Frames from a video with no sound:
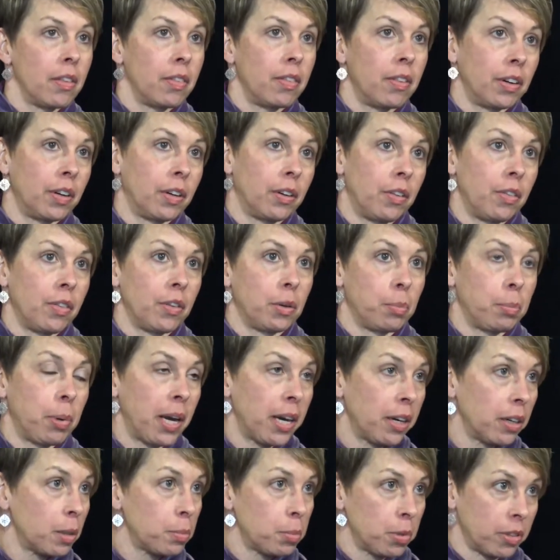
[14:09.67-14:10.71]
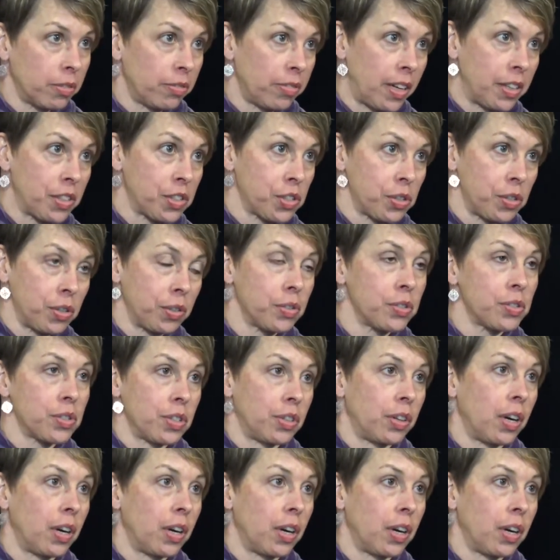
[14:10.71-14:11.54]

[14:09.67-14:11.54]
They're they're paraprofessionals.